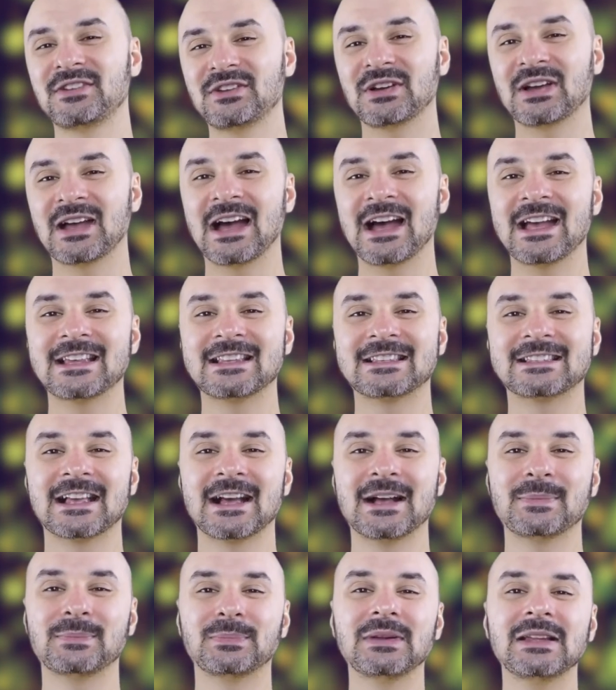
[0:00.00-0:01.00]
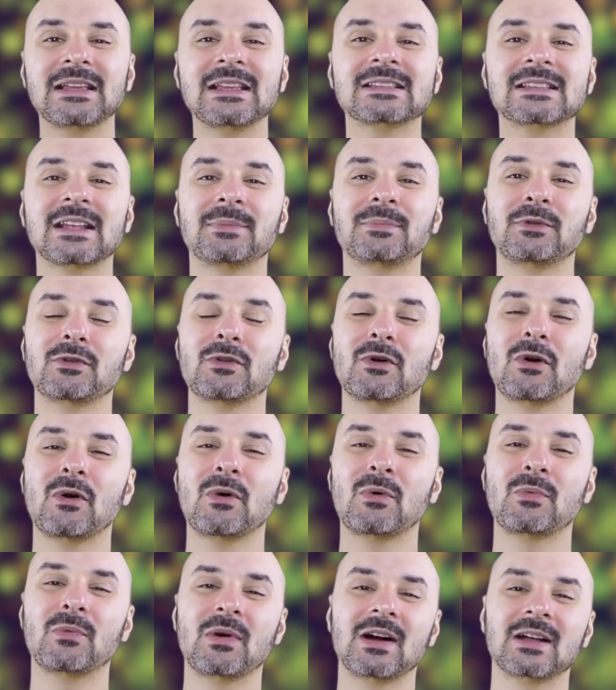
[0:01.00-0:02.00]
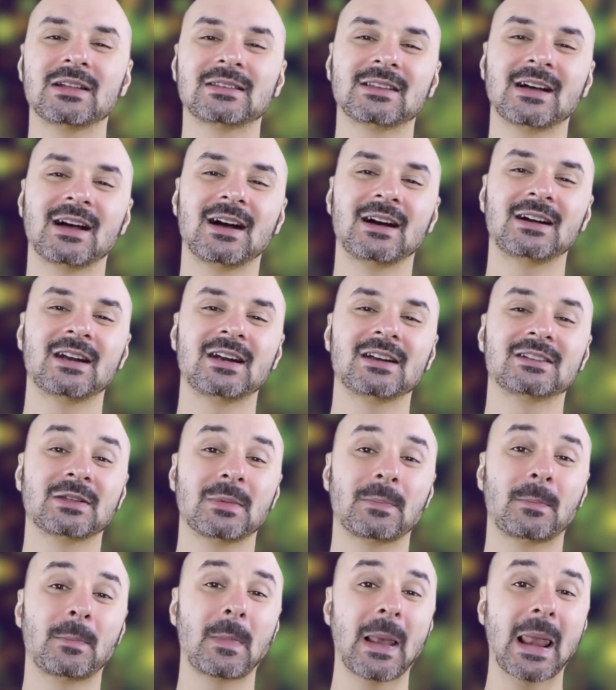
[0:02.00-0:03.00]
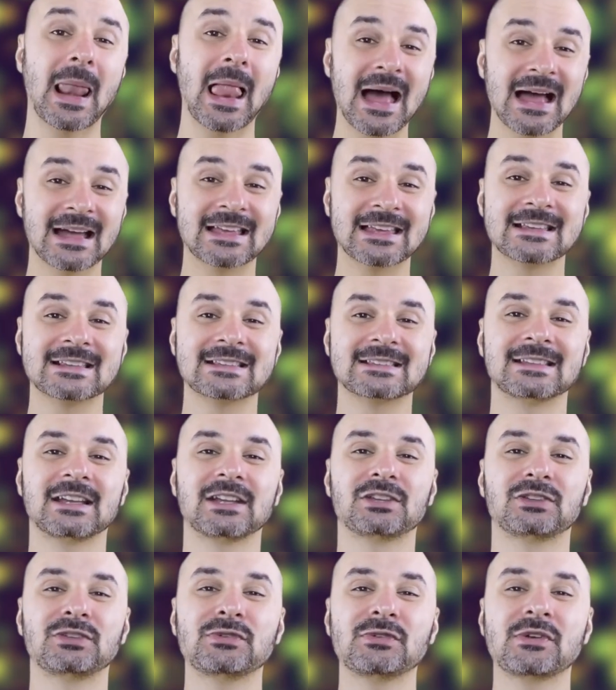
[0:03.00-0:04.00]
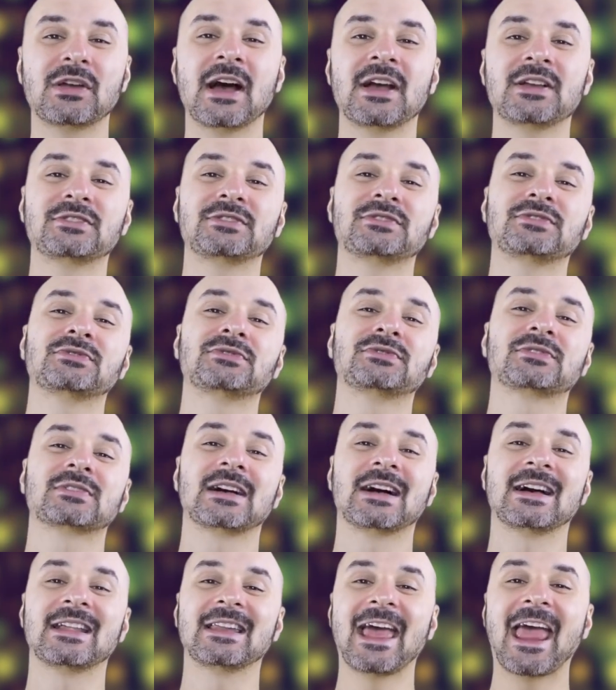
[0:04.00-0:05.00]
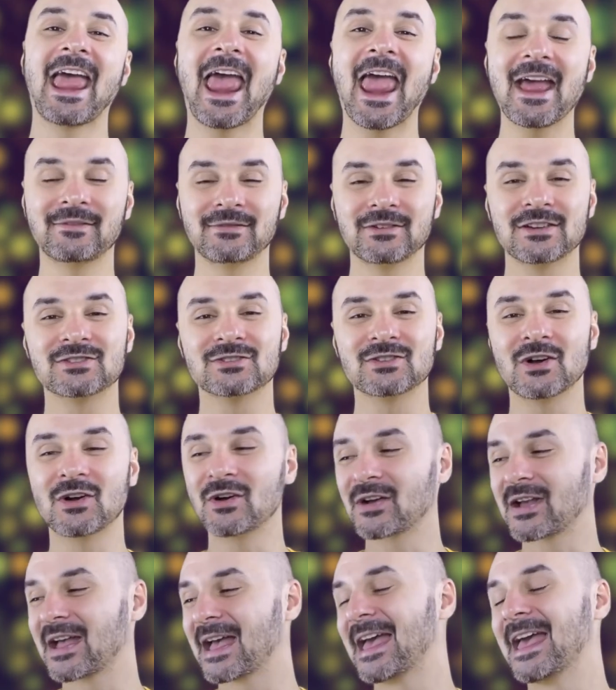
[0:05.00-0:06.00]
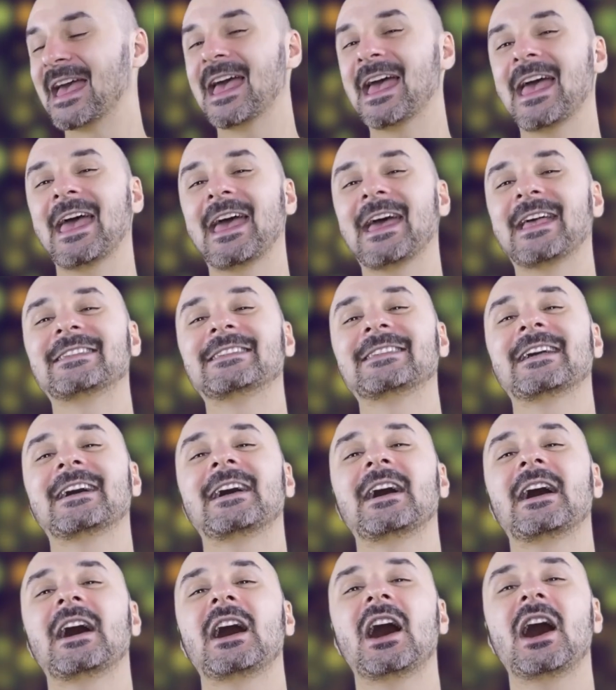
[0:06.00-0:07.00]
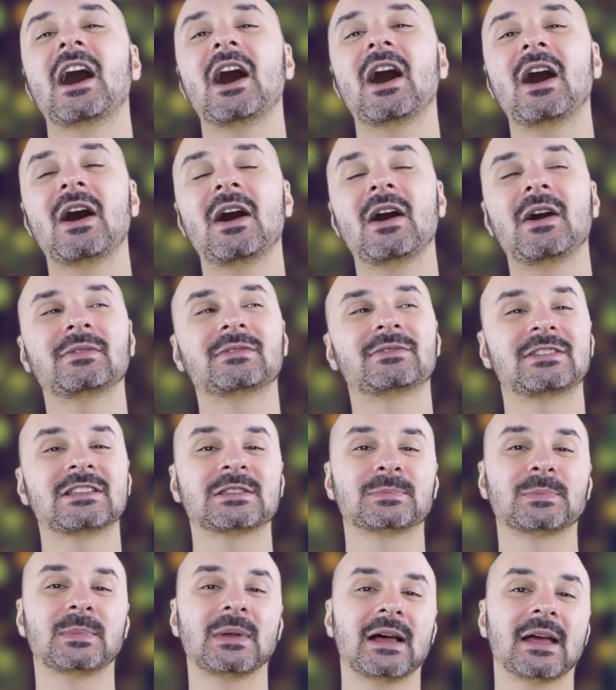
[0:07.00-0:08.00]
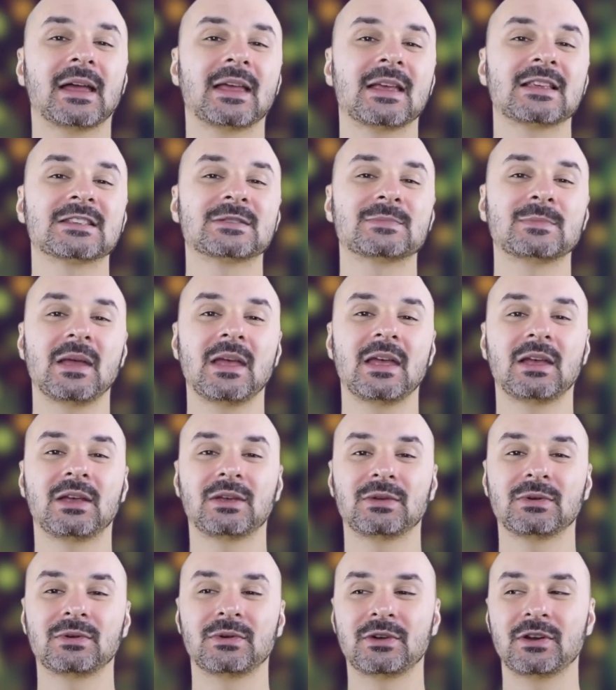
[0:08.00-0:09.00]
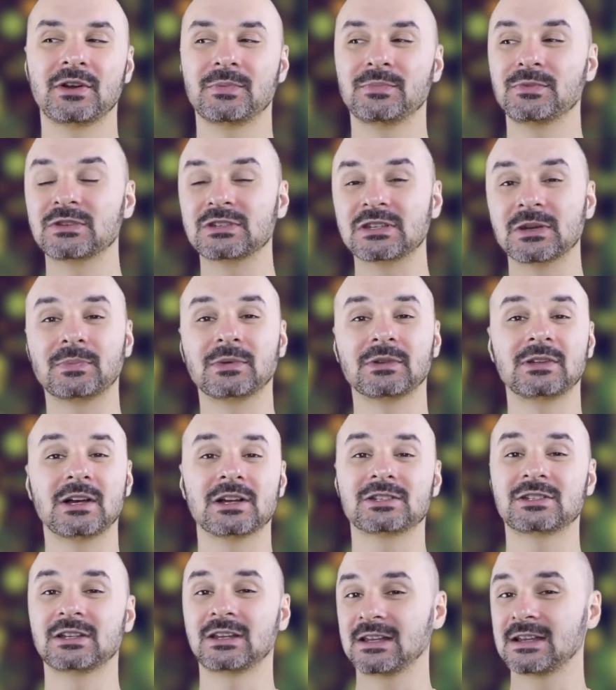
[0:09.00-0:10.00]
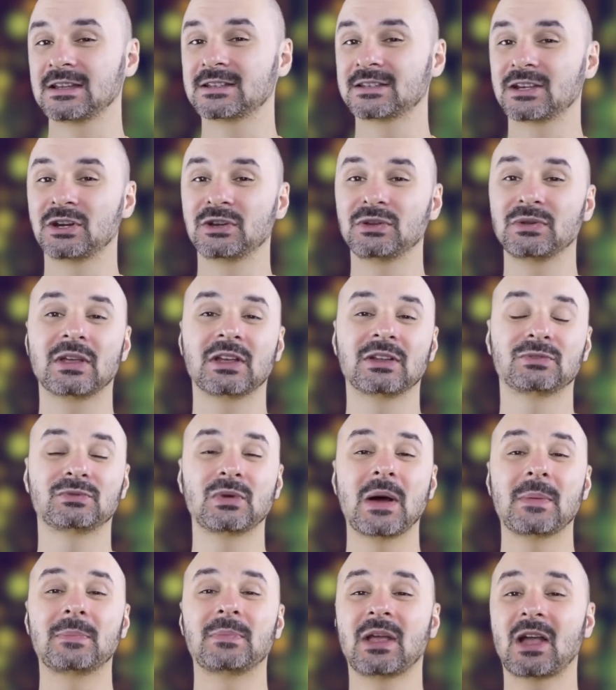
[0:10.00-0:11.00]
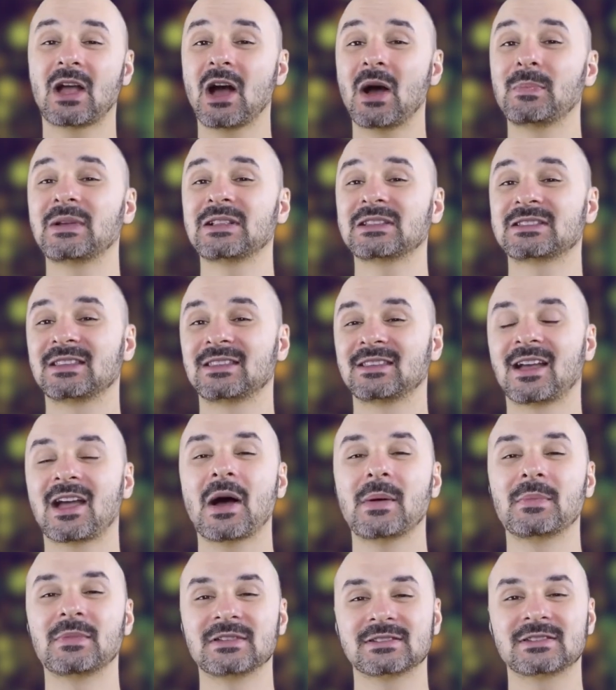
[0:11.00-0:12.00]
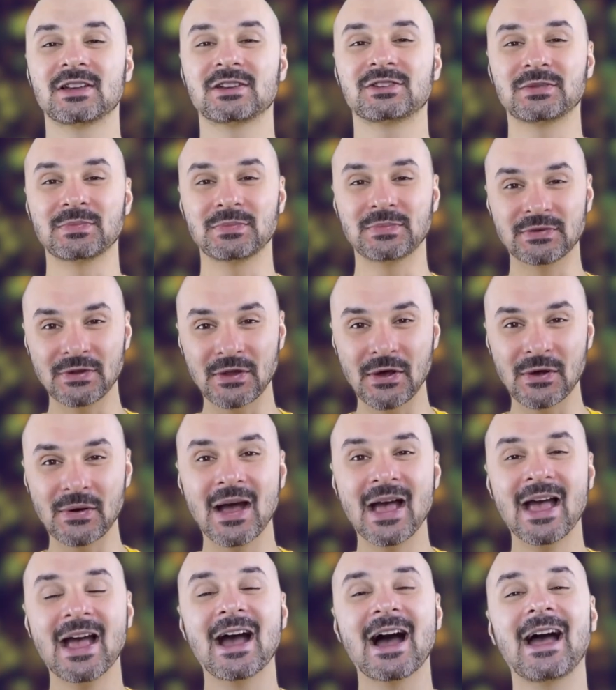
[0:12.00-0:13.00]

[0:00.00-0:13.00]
guys. Please let me know what are the plugins that you guys use on every song, and how these plugins make your music production easier. You can drop me comments in the comment section below.